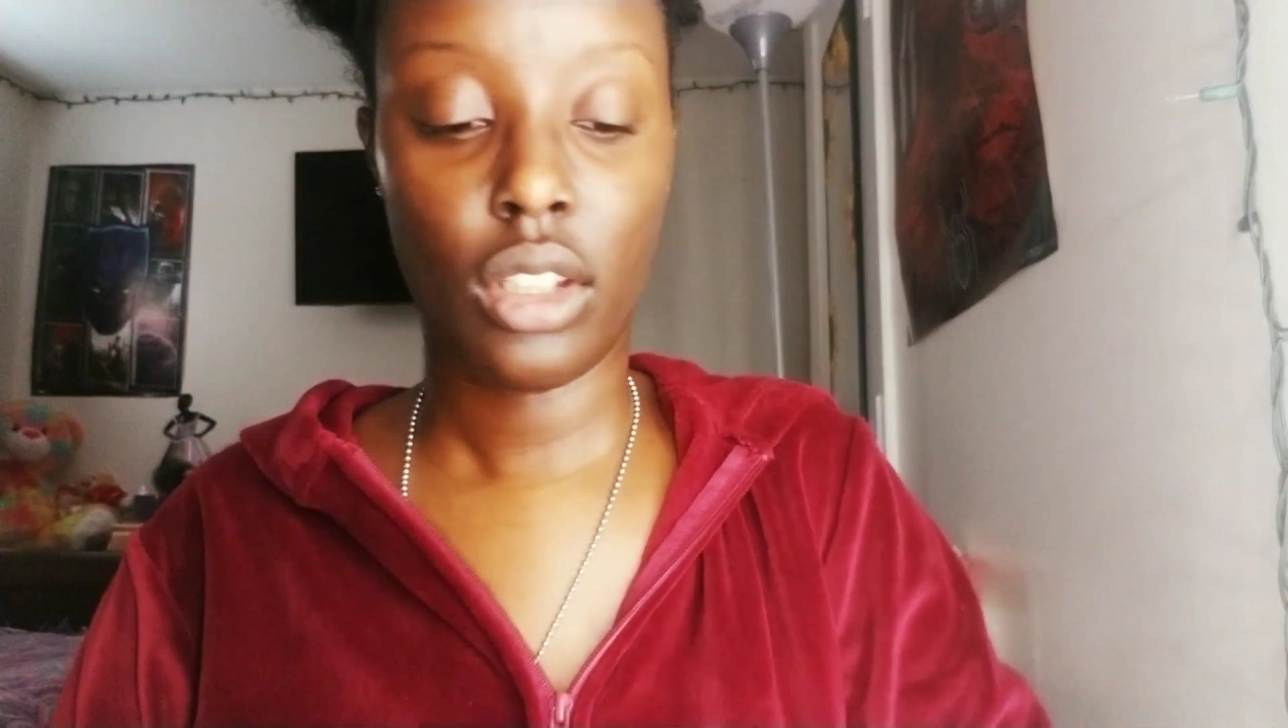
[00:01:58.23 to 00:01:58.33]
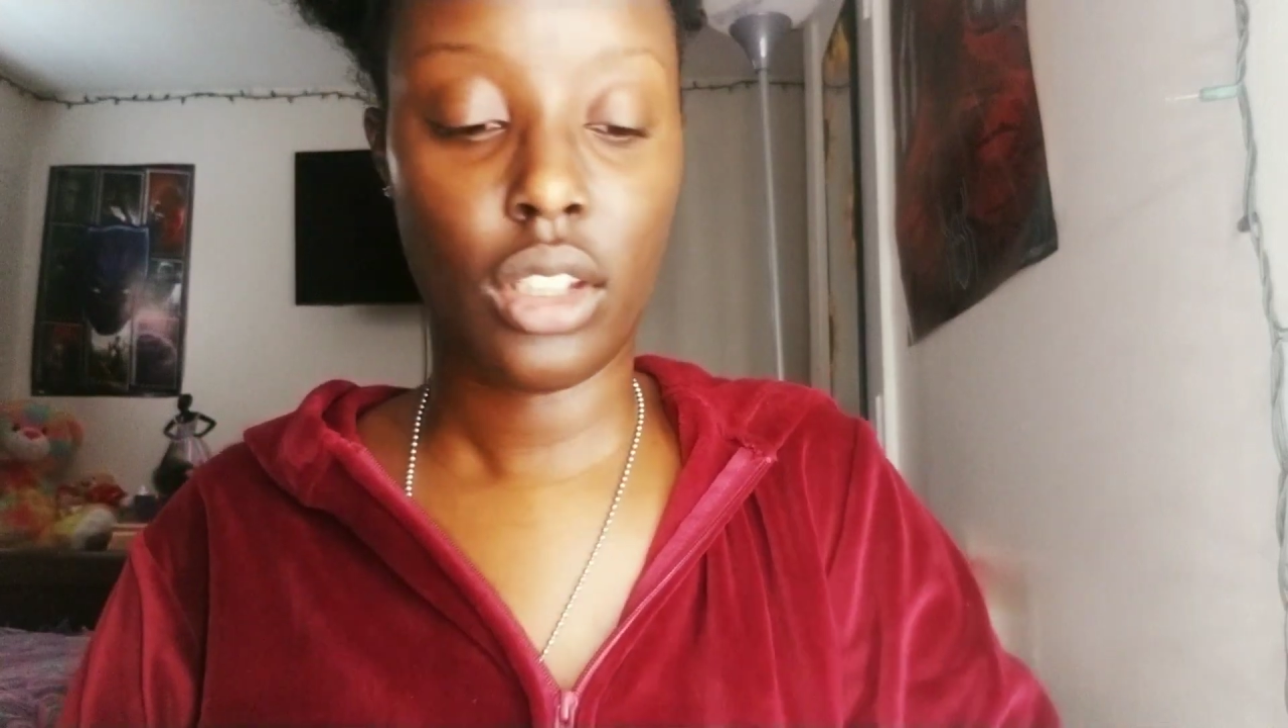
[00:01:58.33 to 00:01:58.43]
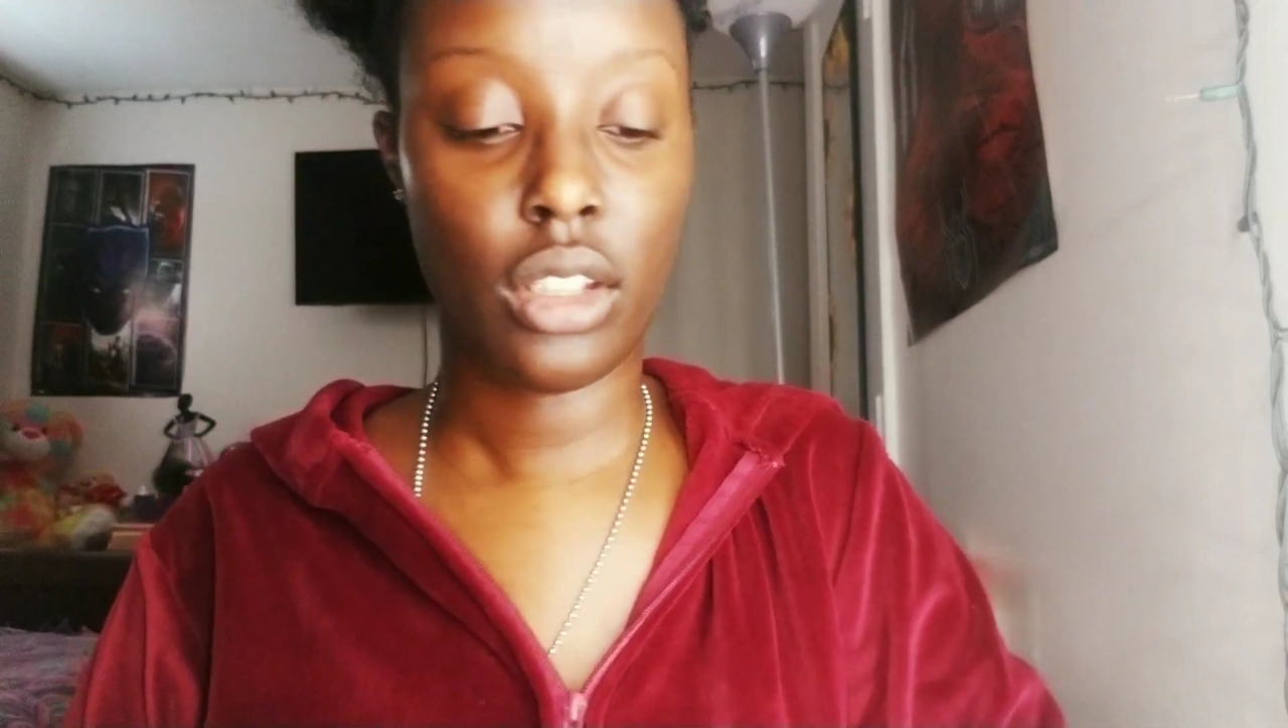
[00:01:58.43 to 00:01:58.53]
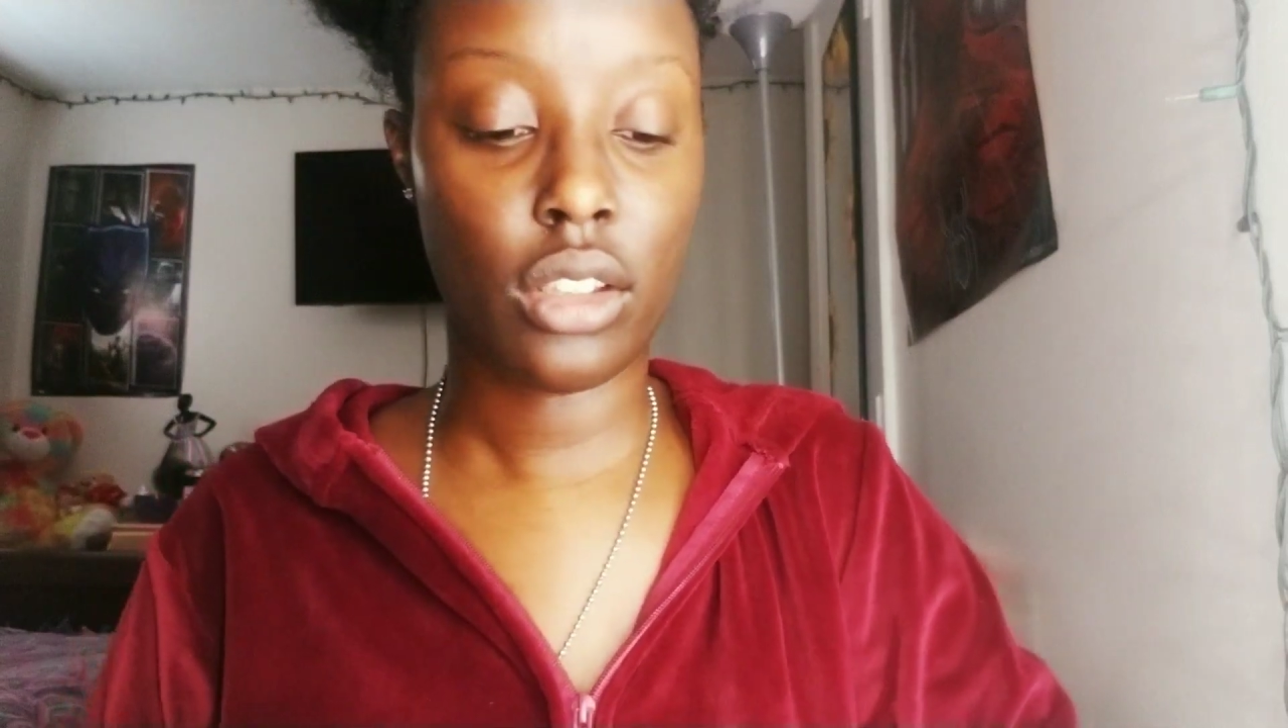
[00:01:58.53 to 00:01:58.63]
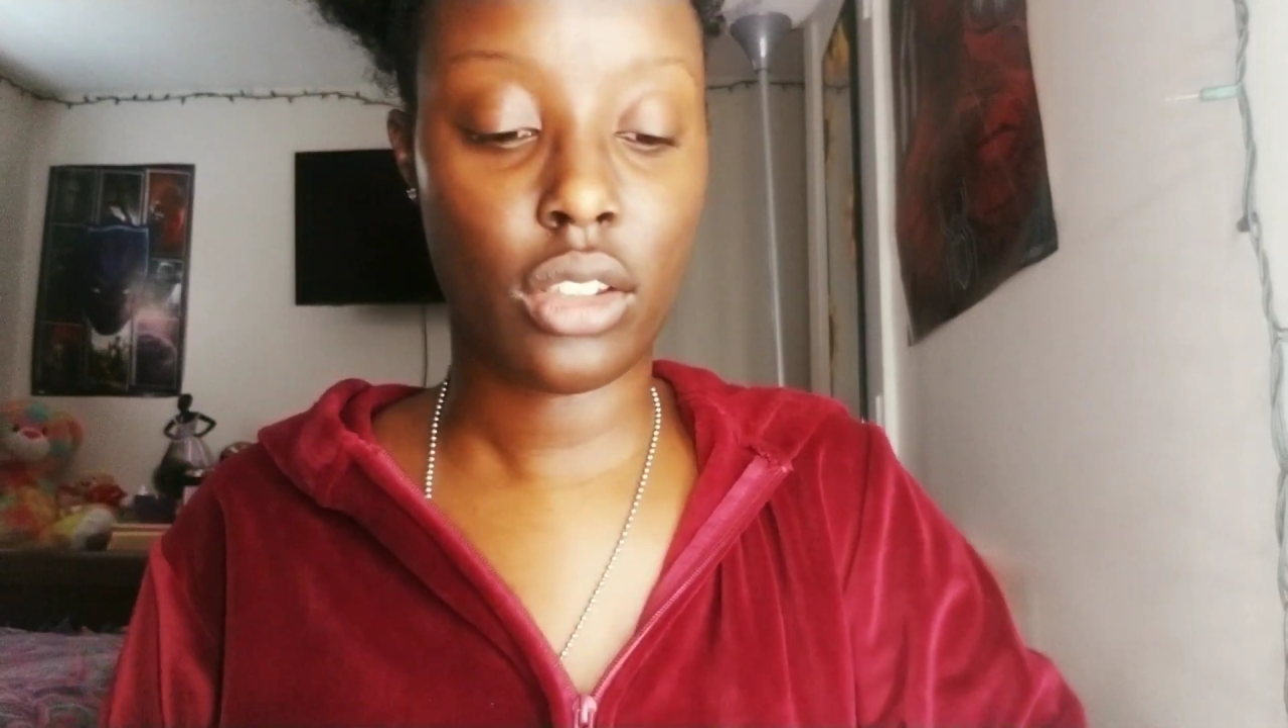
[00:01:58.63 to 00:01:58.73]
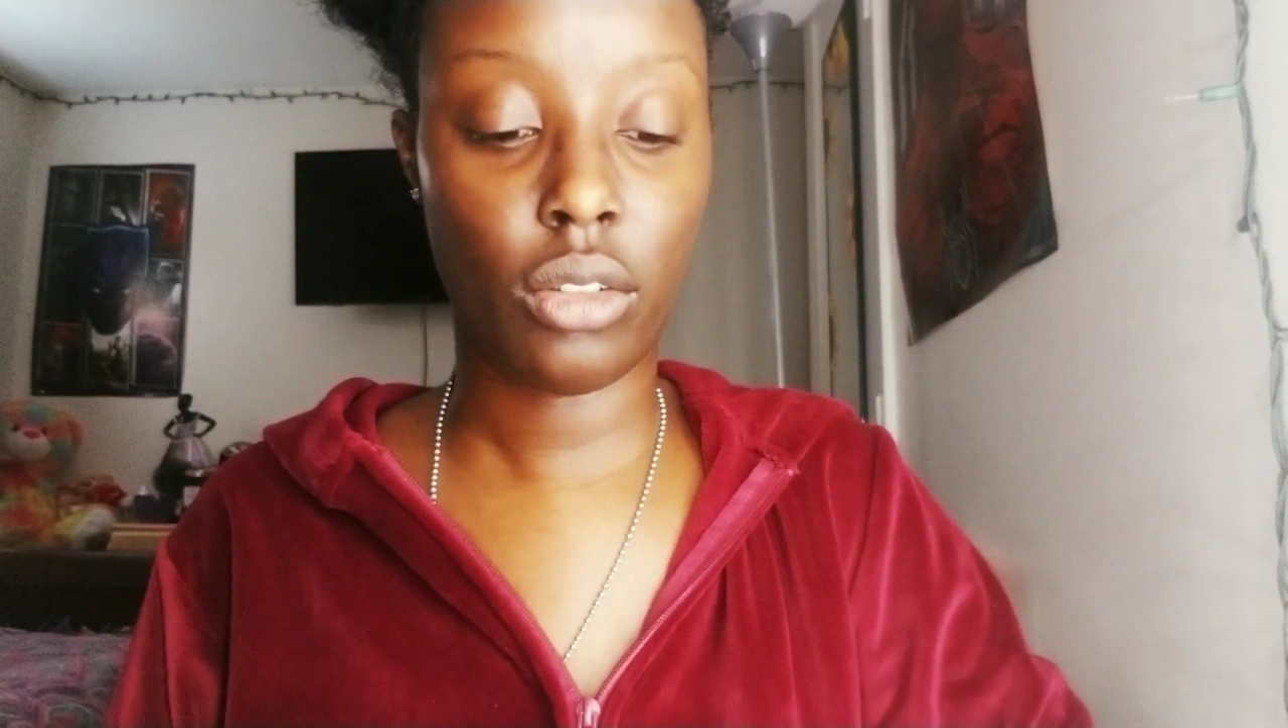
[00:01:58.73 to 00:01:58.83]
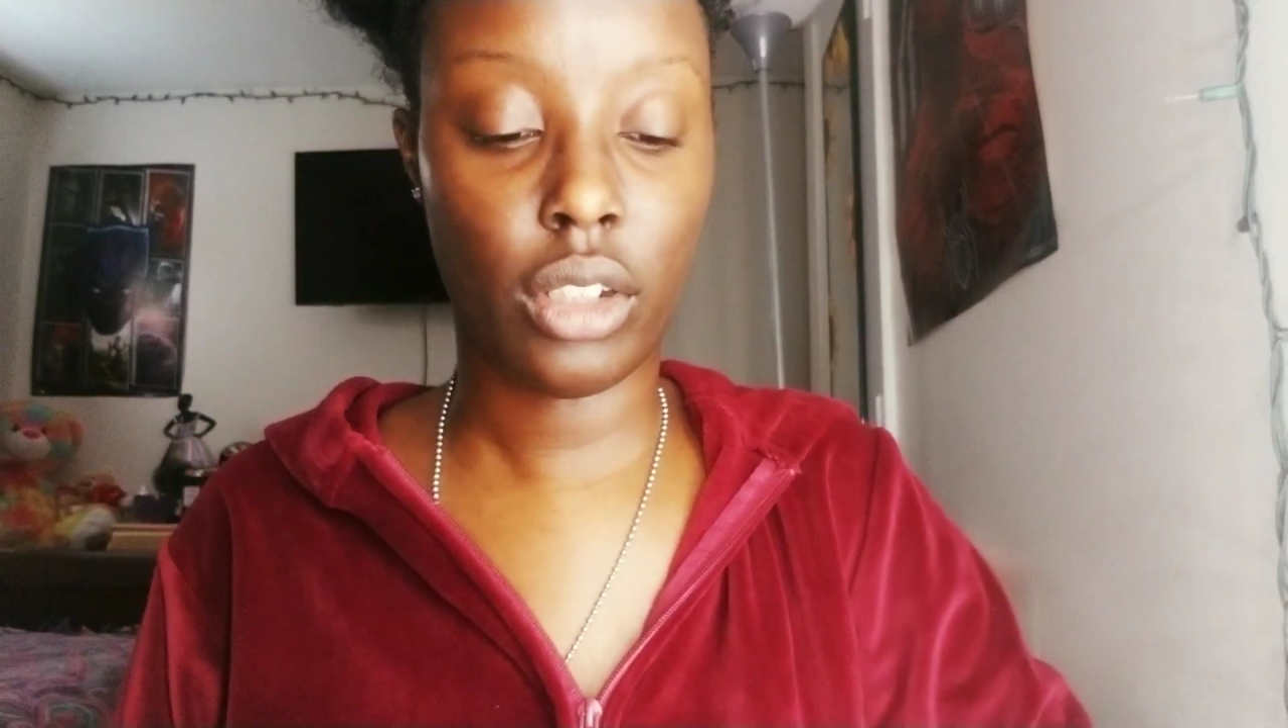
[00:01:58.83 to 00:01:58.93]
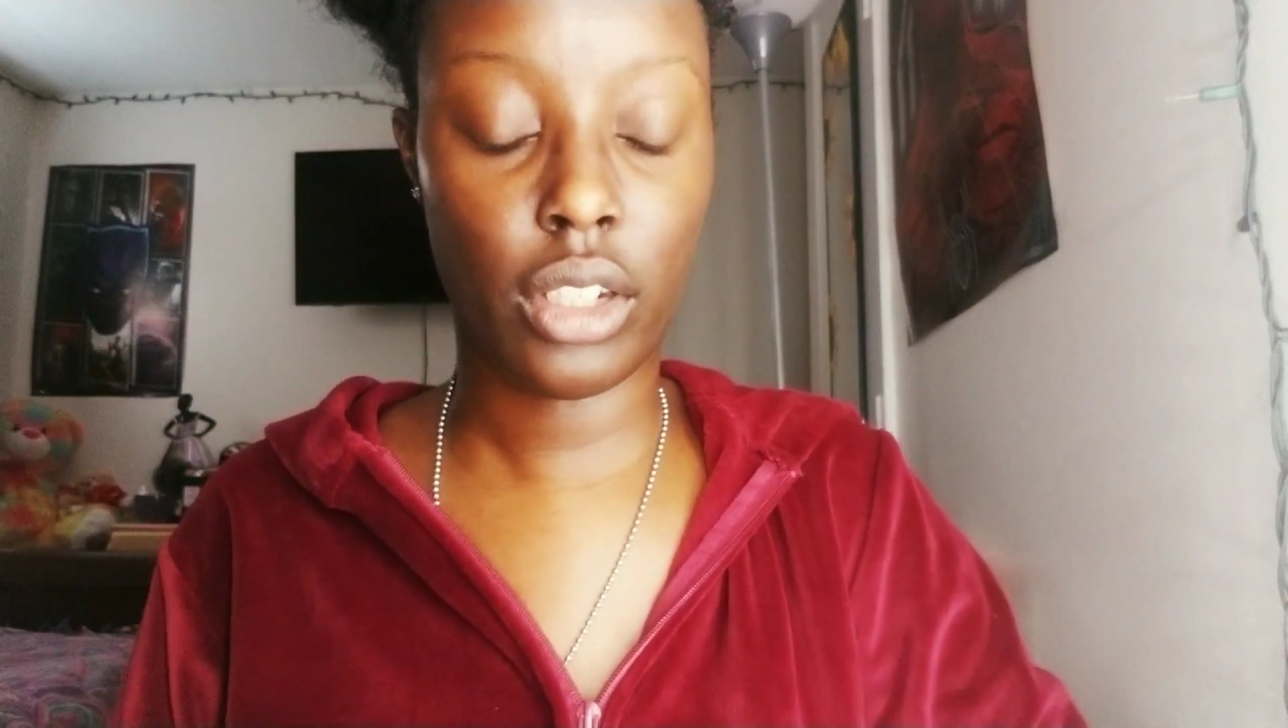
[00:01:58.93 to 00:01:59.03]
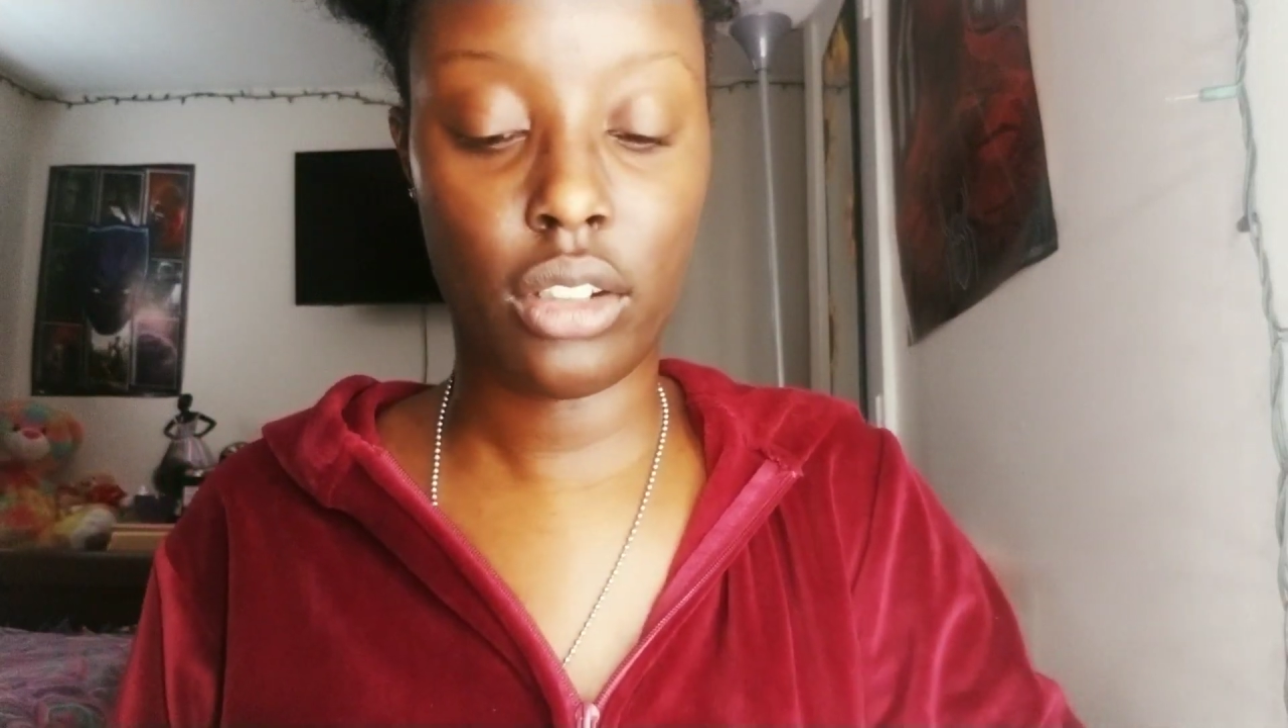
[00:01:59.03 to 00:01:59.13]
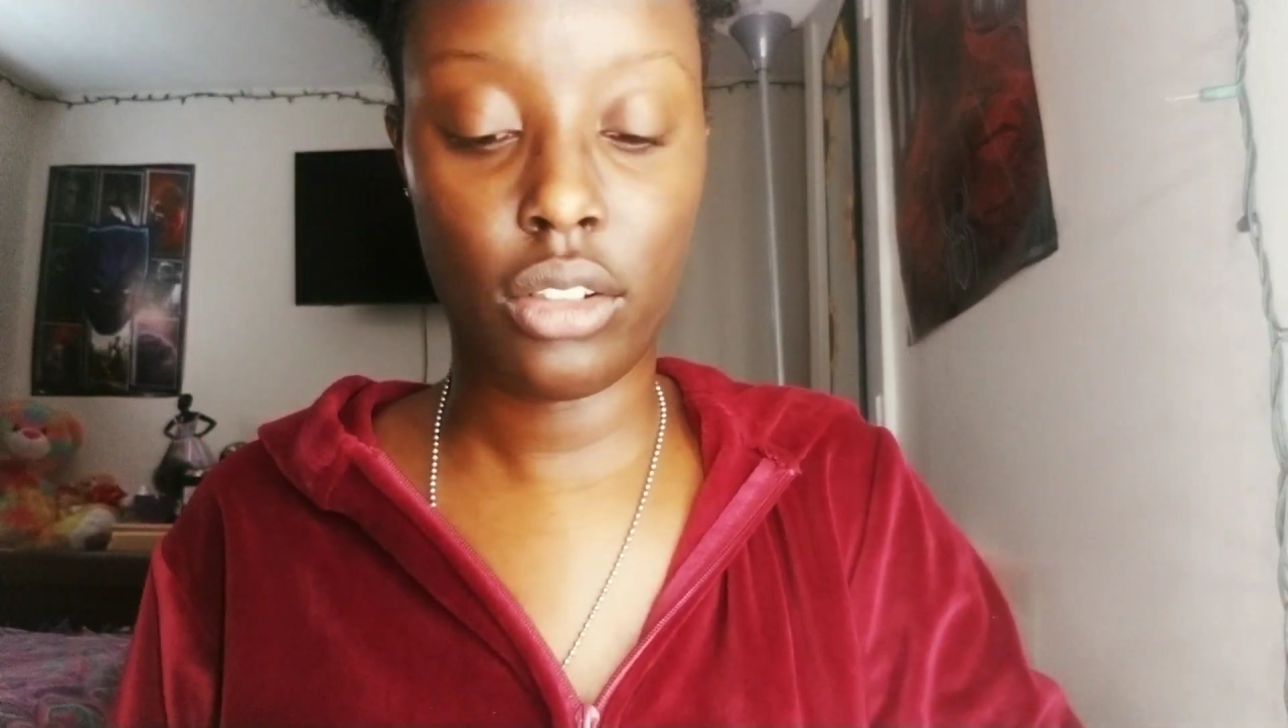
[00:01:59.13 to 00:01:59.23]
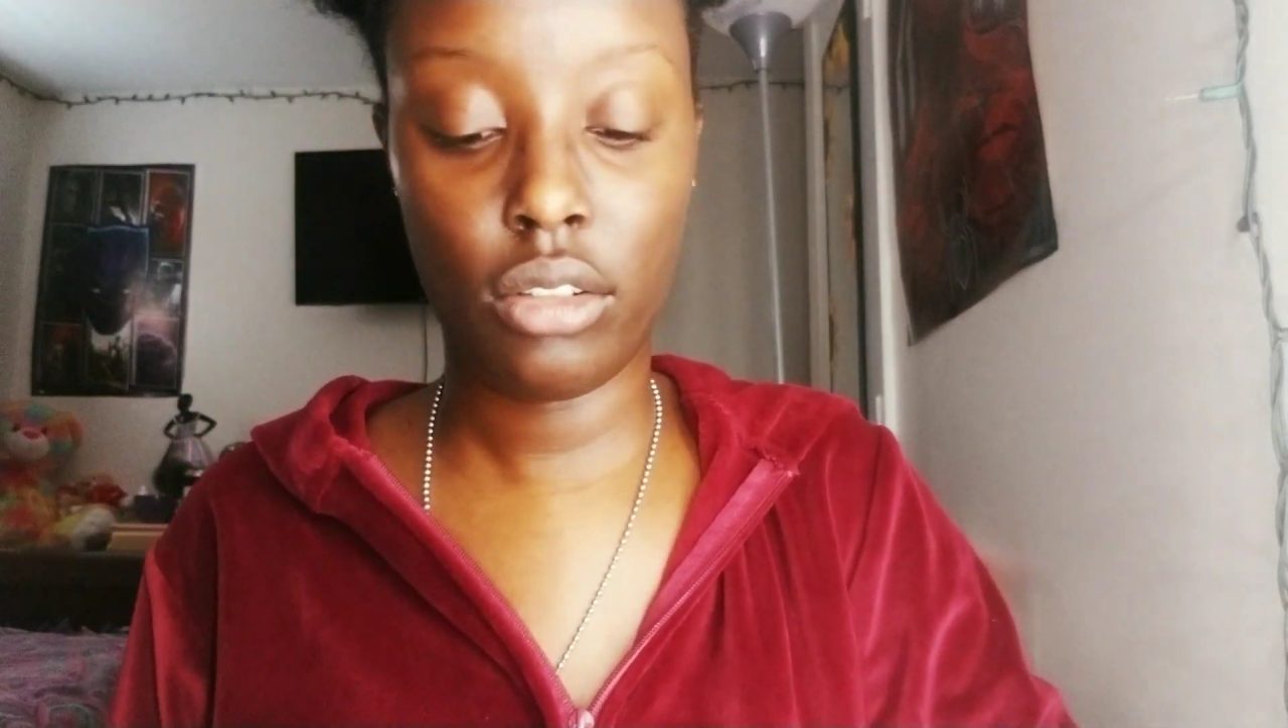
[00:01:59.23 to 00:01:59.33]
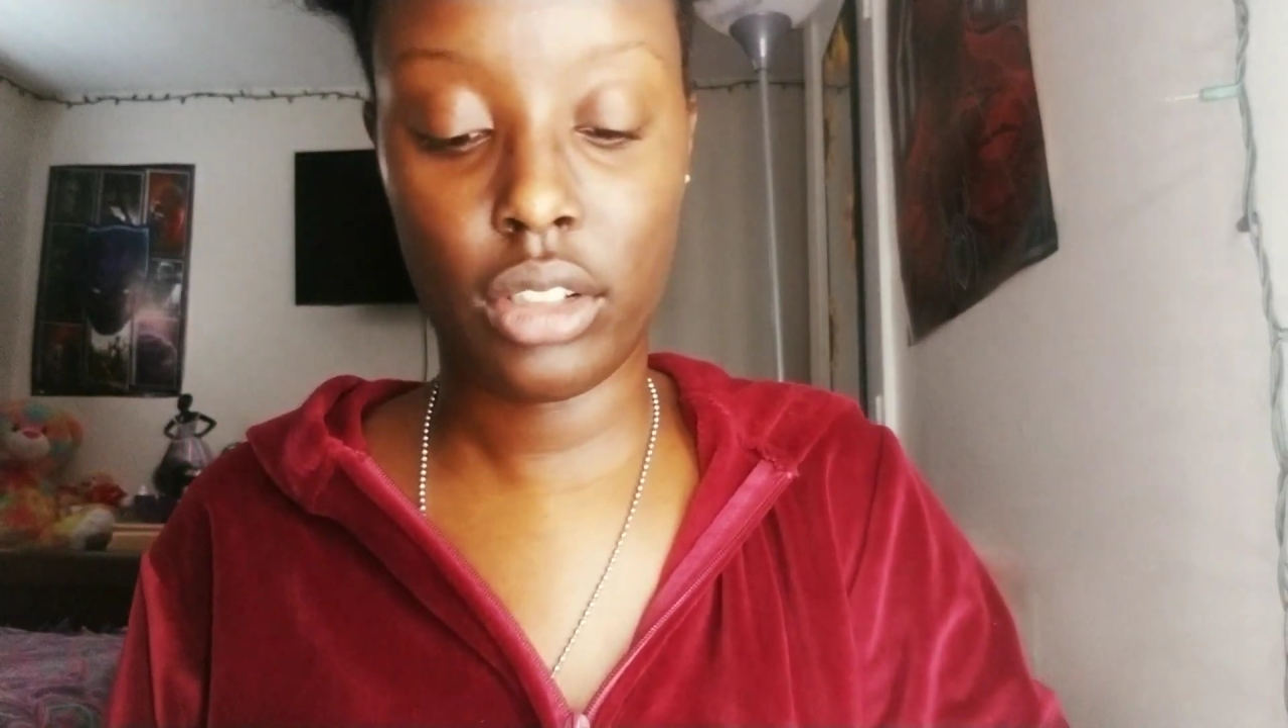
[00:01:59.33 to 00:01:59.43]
And so what I do